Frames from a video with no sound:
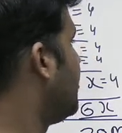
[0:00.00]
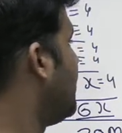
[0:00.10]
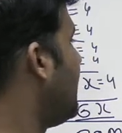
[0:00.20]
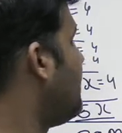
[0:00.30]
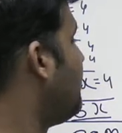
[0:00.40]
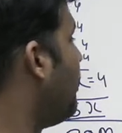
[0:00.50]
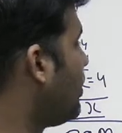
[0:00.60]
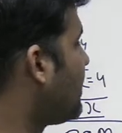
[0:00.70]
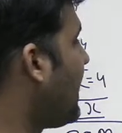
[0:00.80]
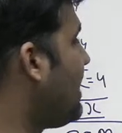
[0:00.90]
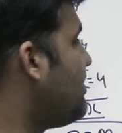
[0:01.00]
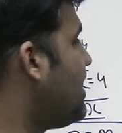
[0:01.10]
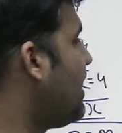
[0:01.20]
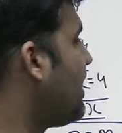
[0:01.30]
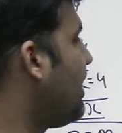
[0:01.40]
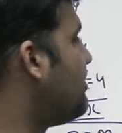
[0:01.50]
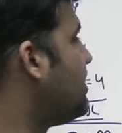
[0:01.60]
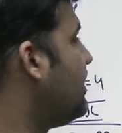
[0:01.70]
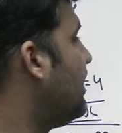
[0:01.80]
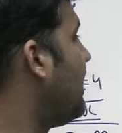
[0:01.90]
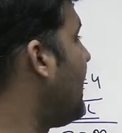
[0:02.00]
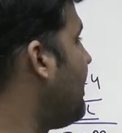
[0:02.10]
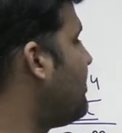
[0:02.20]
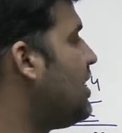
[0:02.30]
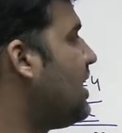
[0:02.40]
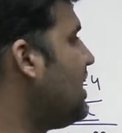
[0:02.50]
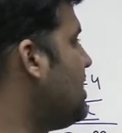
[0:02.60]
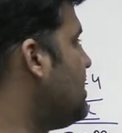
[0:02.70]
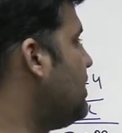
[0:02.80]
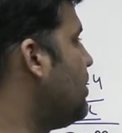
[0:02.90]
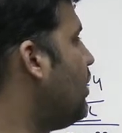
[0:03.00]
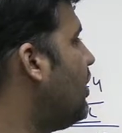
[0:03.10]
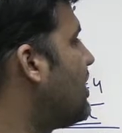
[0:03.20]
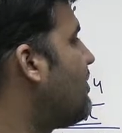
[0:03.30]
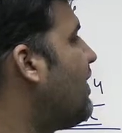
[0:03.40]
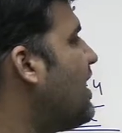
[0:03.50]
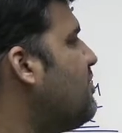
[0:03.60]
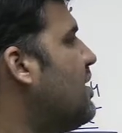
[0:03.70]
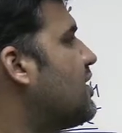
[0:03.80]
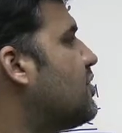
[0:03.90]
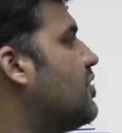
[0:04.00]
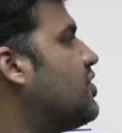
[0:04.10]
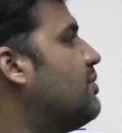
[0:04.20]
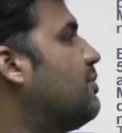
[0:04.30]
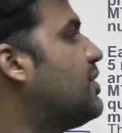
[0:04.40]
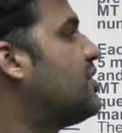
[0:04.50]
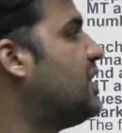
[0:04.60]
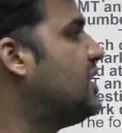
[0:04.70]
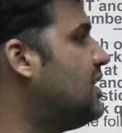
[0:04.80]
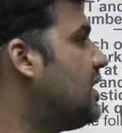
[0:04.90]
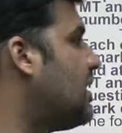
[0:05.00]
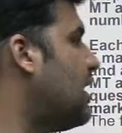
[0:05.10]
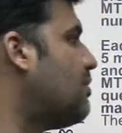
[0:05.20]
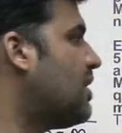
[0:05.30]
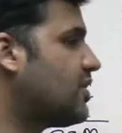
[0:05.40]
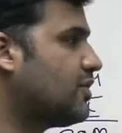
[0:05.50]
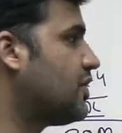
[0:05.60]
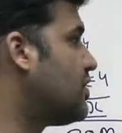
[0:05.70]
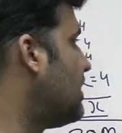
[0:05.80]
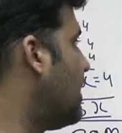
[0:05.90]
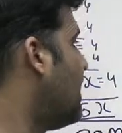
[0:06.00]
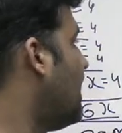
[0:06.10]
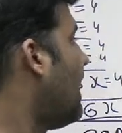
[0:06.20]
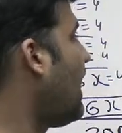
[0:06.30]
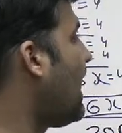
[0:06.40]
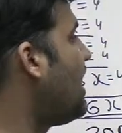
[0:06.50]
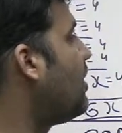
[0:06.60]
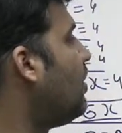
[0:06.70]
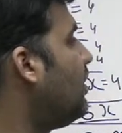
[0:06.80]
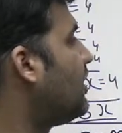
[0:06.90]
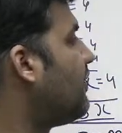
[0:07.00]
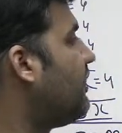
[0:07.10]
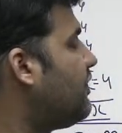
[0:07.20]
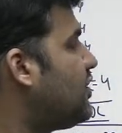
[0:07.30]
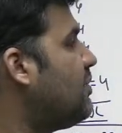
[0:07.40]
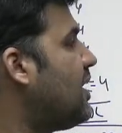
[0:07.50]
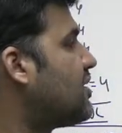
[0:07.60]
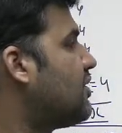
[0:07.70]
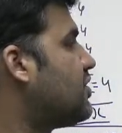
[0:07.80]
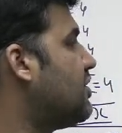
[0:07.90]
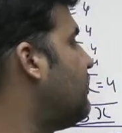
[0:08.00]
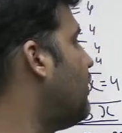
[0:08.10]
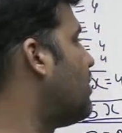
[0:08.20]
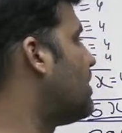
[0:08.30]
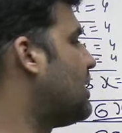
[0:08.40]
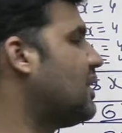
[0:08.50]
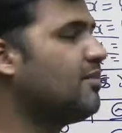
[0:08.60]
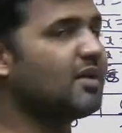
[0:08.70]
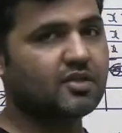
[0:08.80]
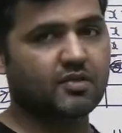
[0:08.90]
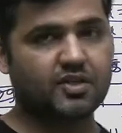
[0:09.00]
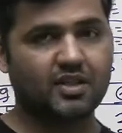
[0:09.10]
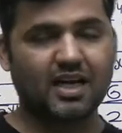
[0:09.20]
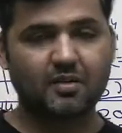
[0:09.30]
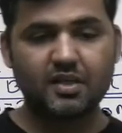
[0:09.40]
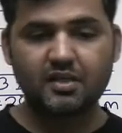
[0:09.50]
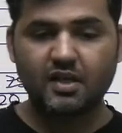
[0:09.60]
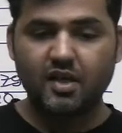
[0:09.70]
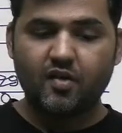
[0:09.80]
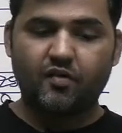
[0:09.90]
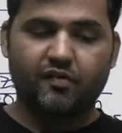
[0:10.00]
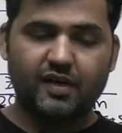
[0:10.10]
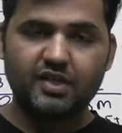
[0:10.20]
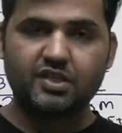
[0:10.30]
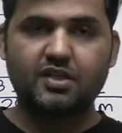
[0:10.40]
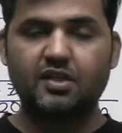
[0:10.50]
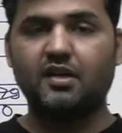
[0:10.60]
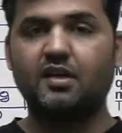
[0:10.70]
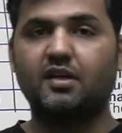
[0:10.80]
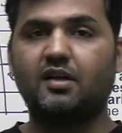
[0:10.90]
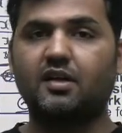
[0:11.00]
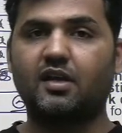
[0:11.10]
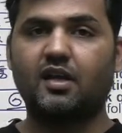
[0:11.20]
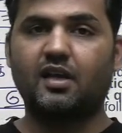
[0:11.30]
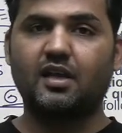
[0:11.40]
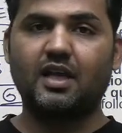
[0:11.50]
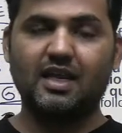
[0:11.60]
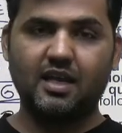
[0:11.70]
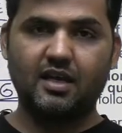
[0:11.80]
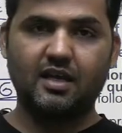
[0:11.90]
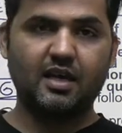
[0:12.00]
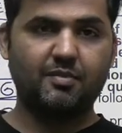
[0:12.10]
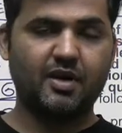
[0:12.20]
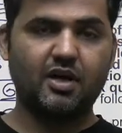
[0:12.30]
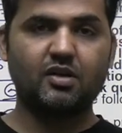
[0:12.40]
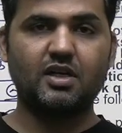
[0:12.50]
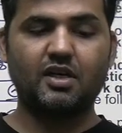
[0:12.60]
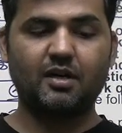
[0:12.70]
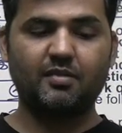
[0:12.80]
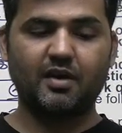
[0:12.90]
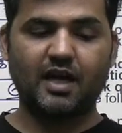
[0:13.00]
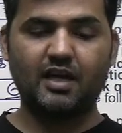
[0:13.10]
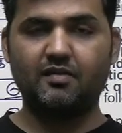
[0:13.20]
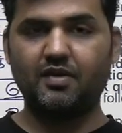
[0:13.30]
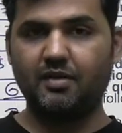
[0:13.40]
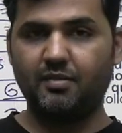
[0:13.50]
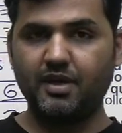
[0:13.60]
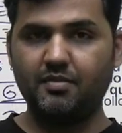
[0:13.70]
in both MT and ET, all the 5 marks question preceded the 10 marks question, and all the 15 marks question followed the 10 marks question. That means first in a particular term, I will be